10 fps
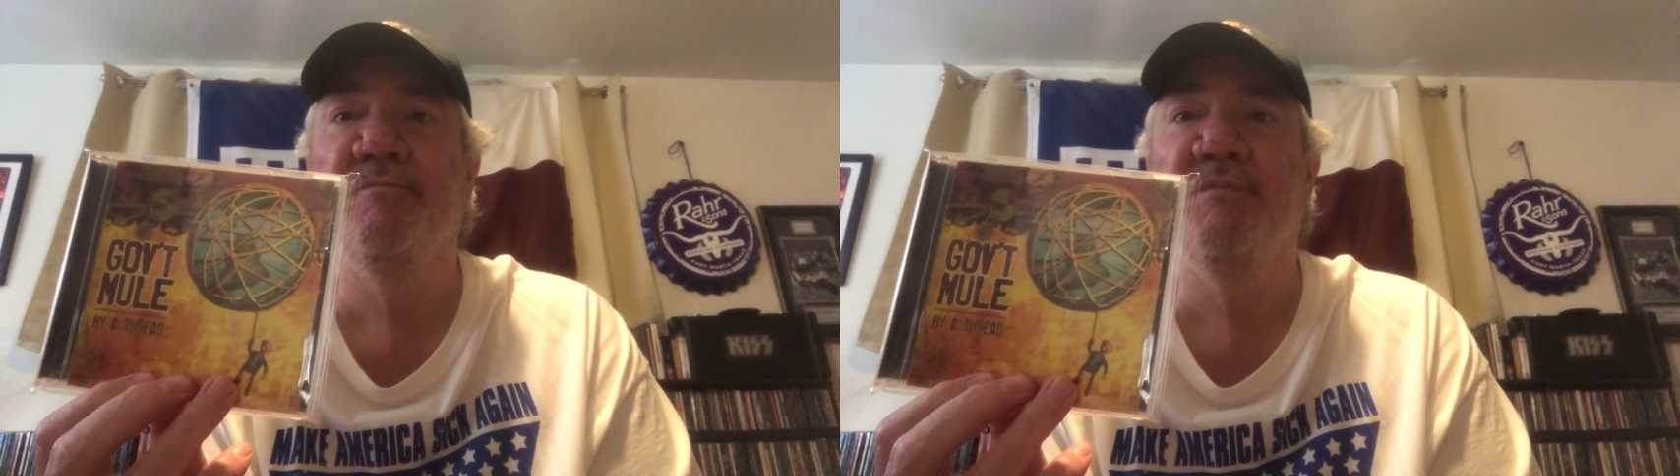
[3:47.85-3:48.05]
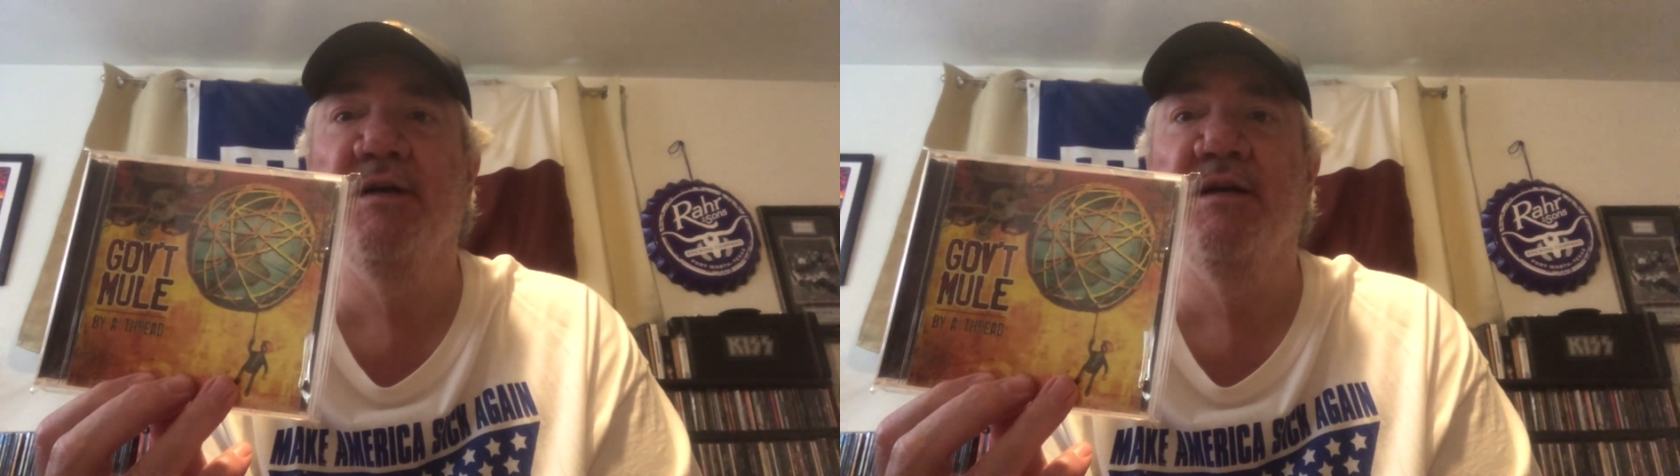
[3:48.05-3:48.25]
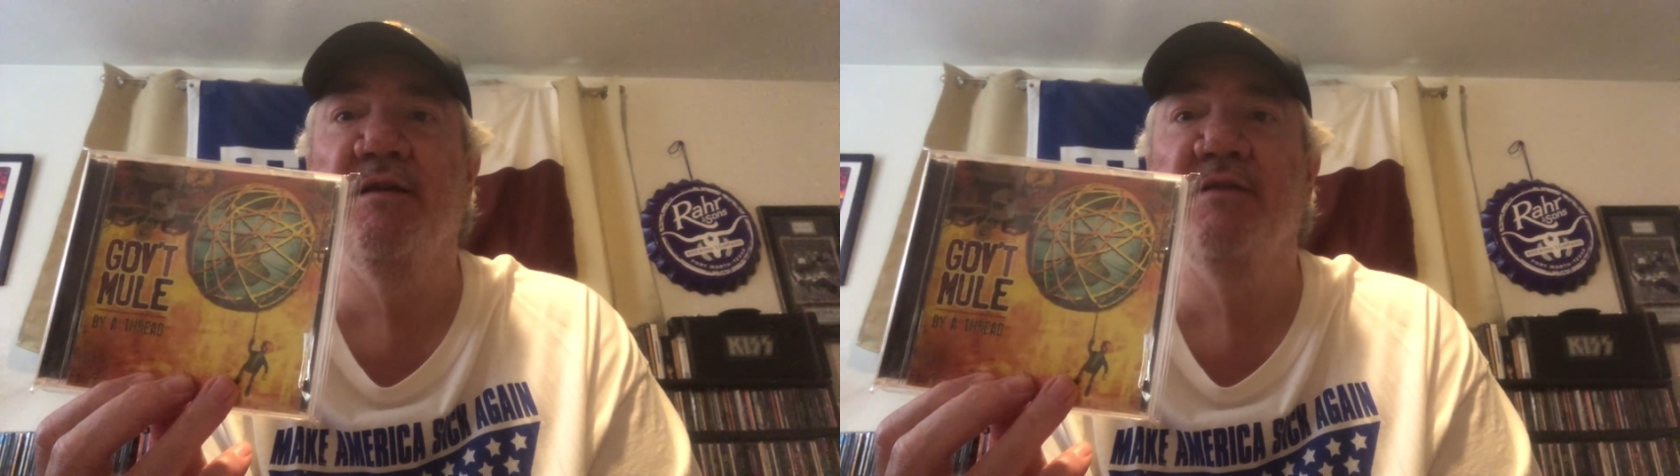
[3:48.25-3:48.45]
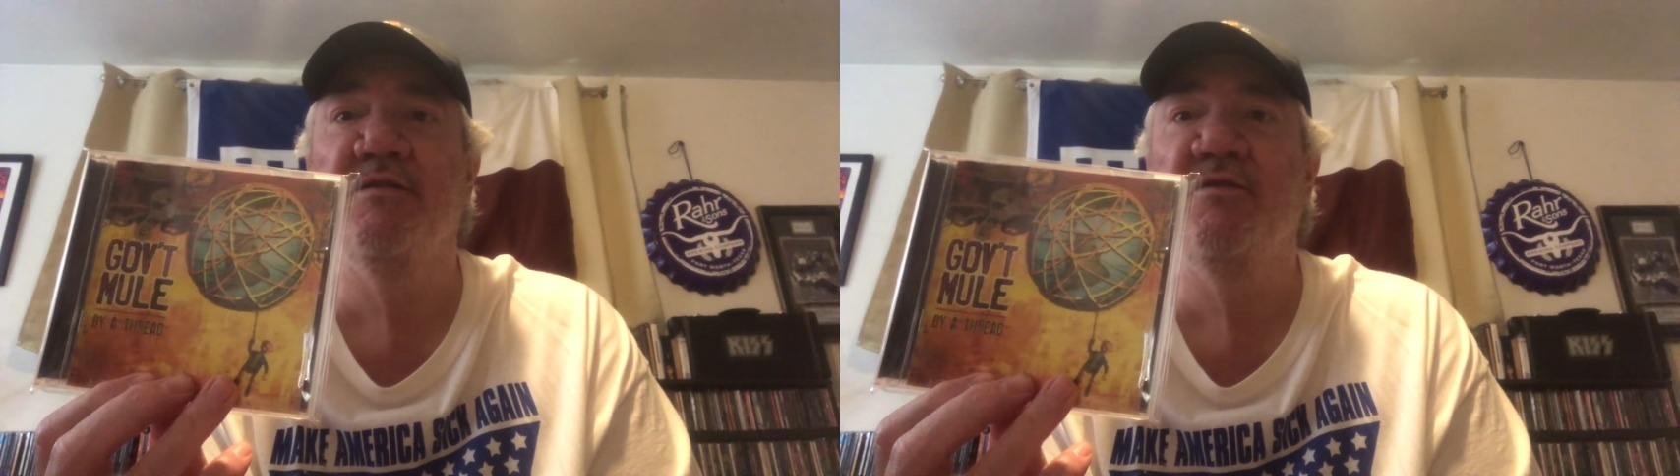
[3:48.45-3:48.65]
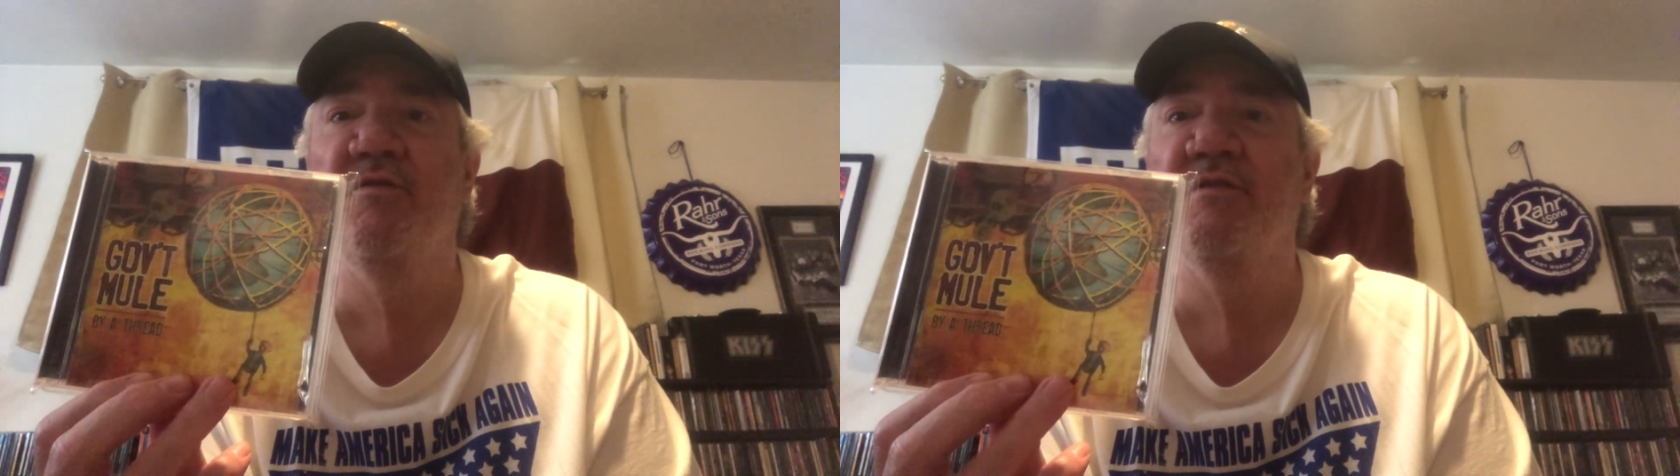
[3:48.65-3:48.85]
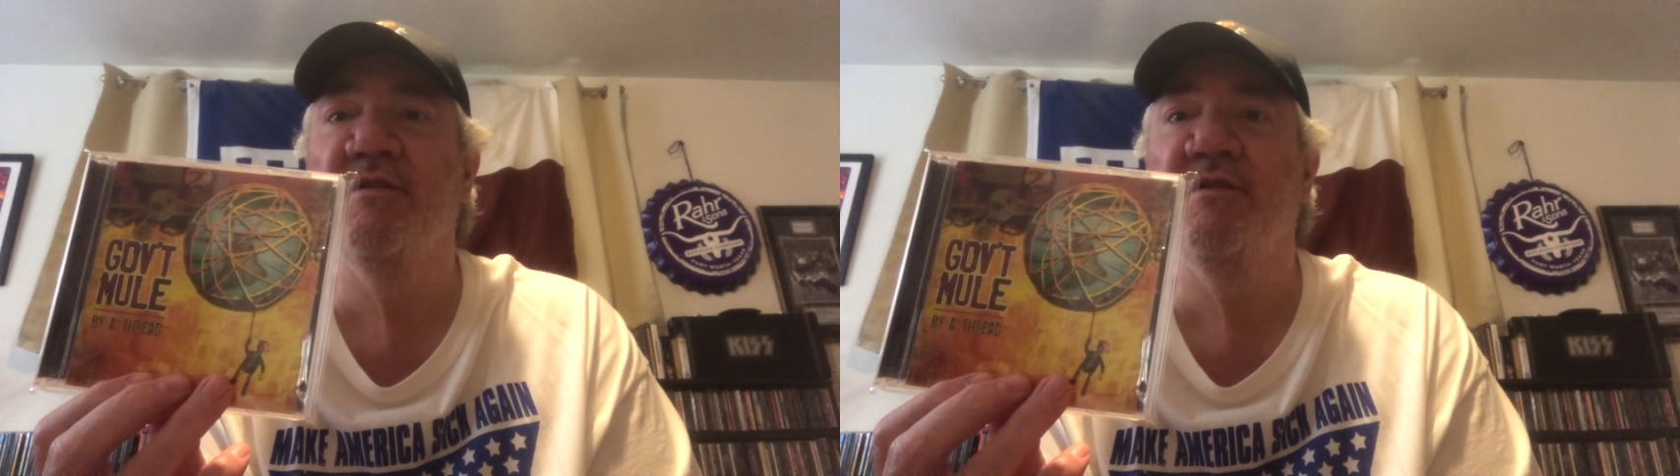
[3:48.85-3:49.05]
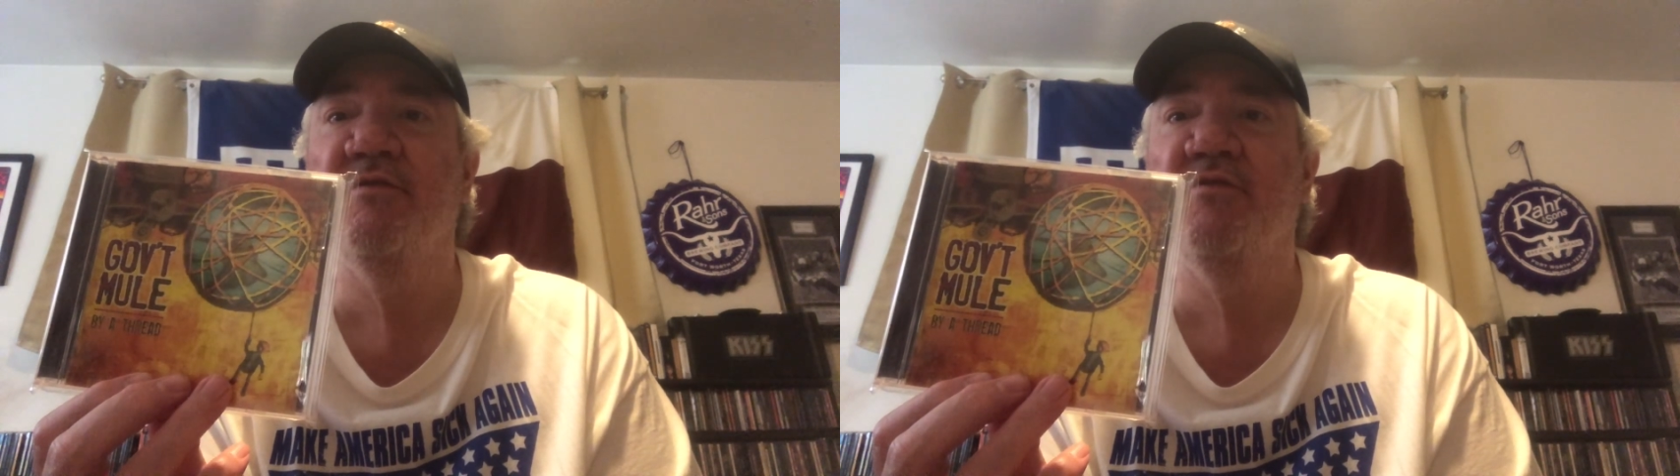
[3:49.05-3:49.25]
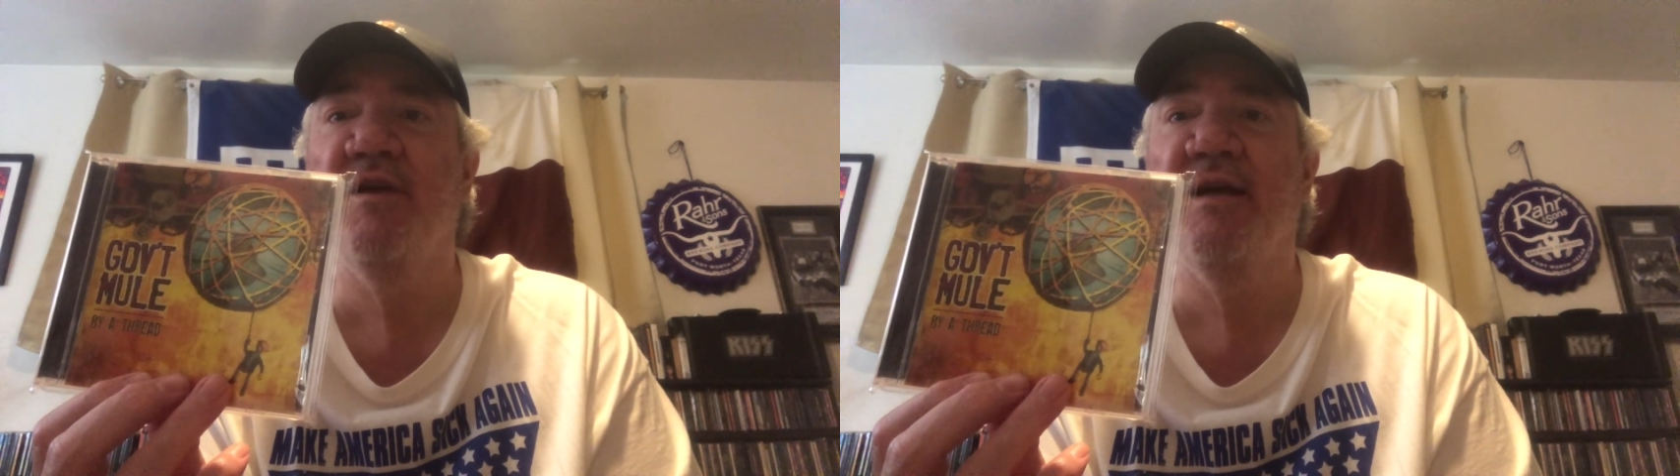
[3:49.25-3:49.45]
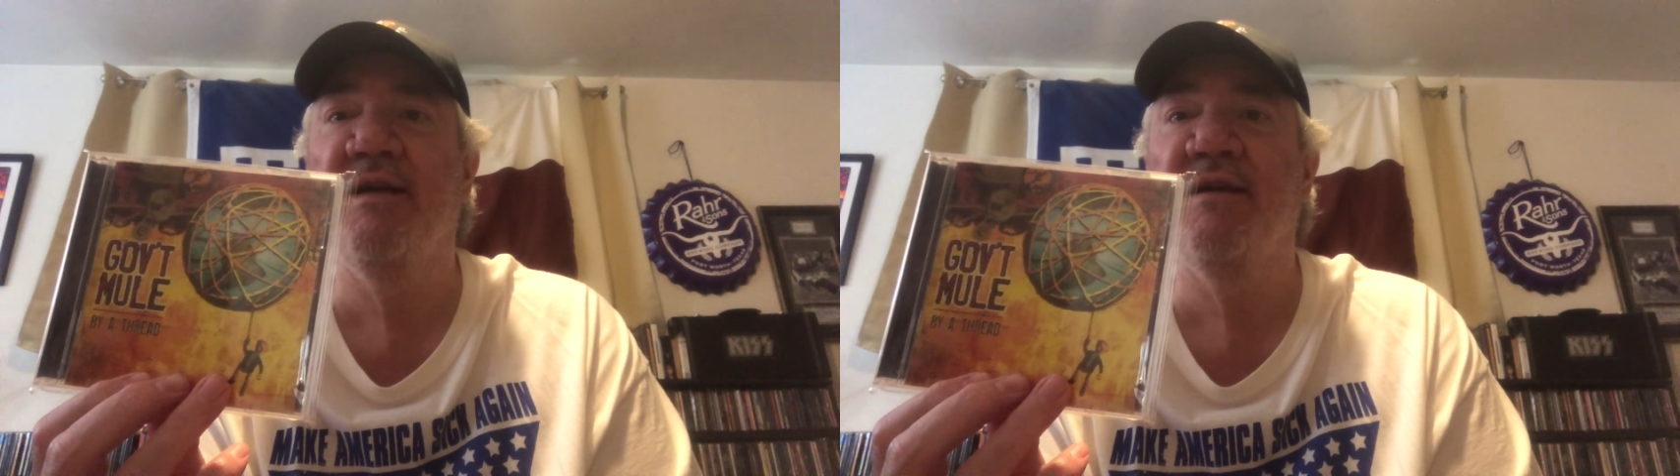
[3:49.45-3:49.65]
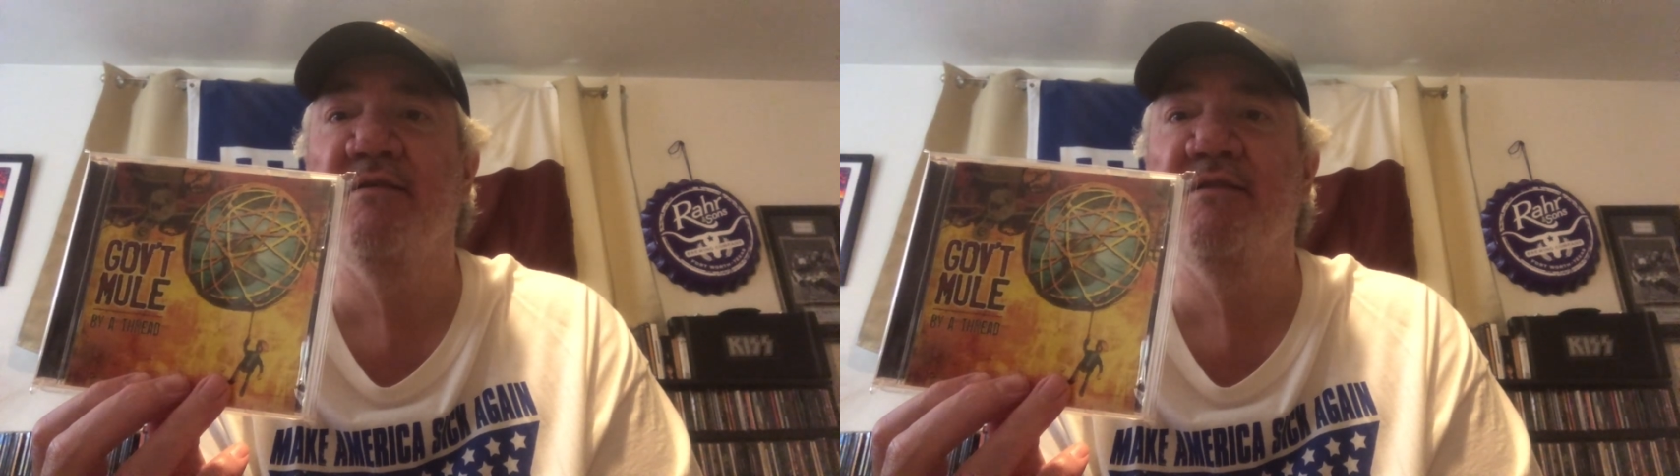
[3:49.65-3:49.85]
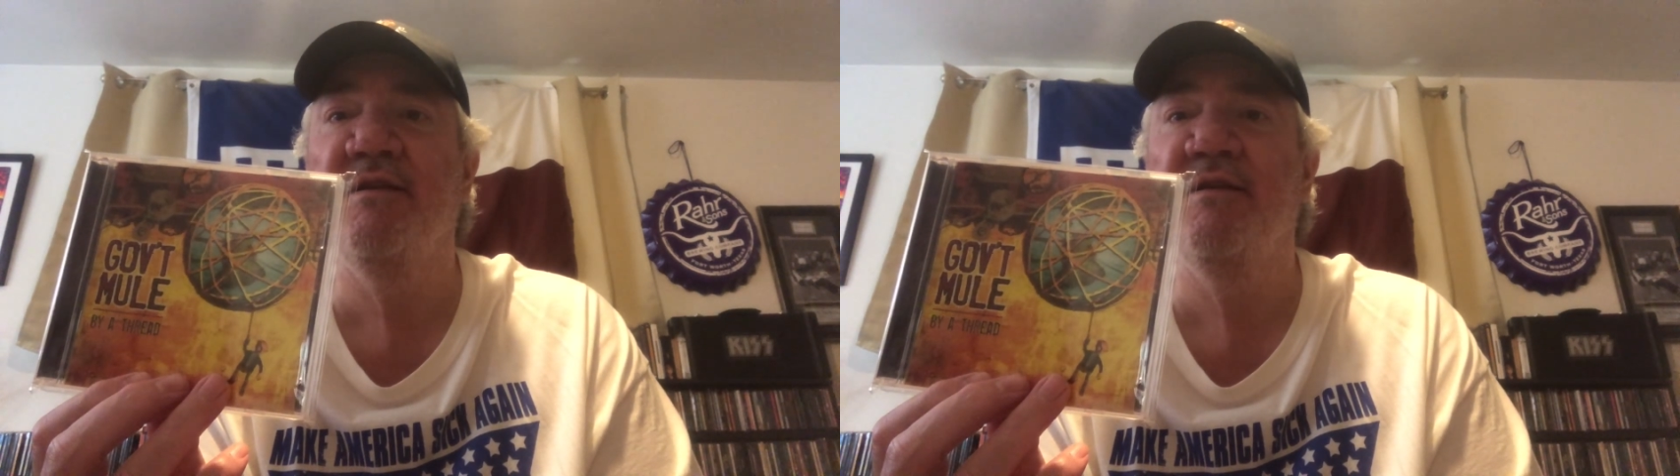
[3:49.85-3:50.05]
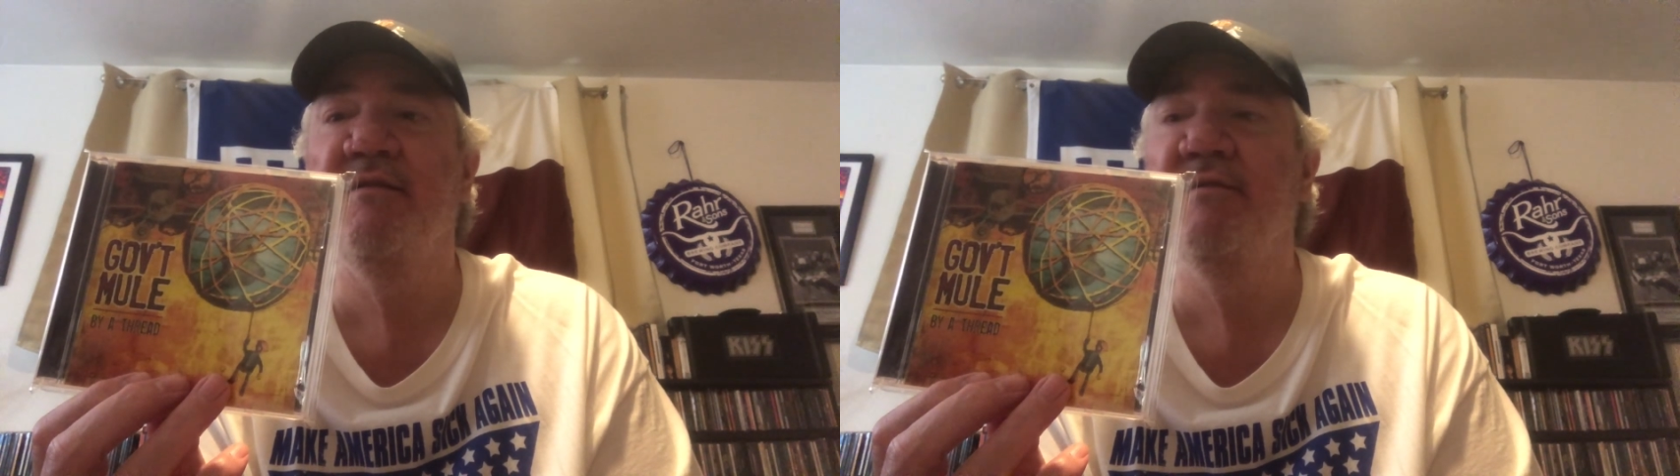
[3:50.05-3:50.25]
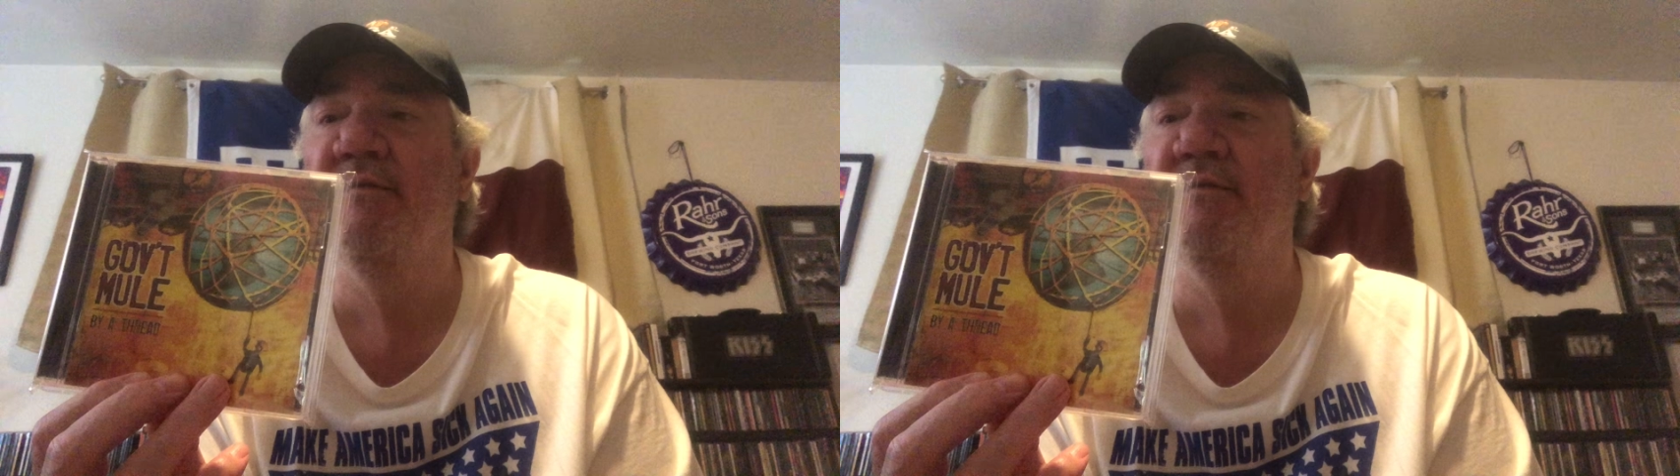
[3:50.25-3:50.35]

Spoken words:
but as soon as the track kicks in,